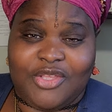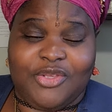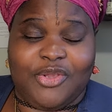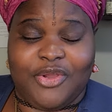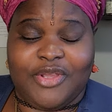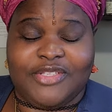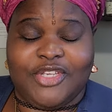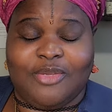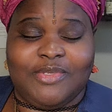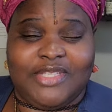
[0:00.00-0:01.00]
Your current
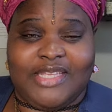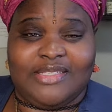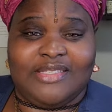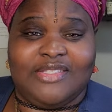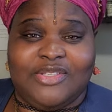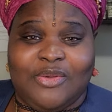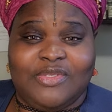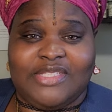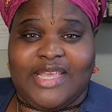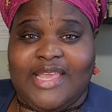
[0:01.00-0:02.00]
circumstances don't
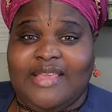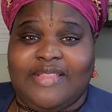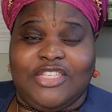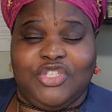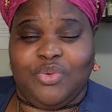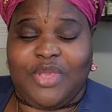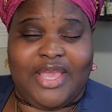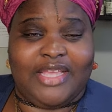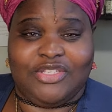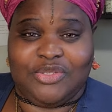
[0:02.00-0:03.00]
say that you
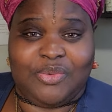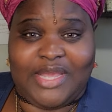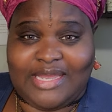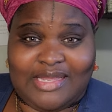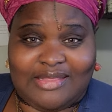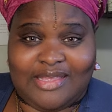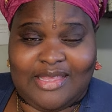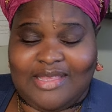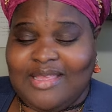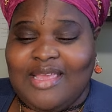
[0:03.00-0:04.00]
can't do
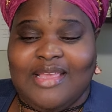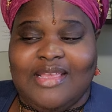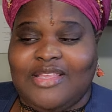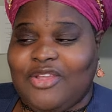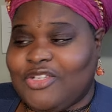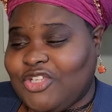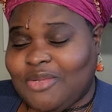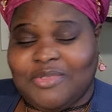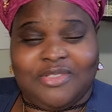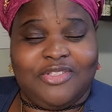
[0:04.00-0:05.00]
anything. Your
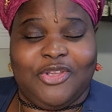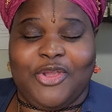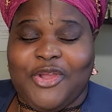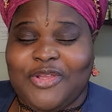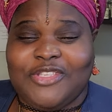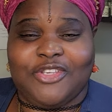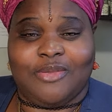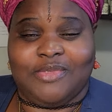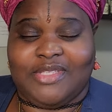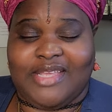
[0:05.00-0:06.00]
circum your current
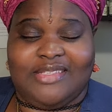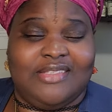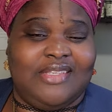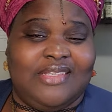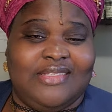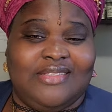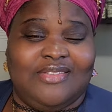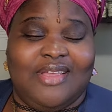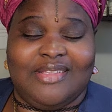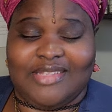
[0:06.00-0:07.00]
circumstances is
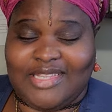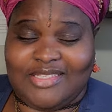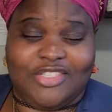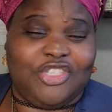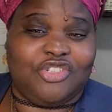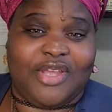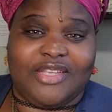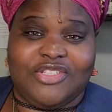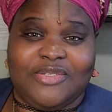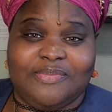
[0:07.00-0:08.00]
a, is a
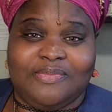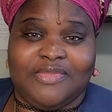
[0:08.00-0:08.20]
distraction.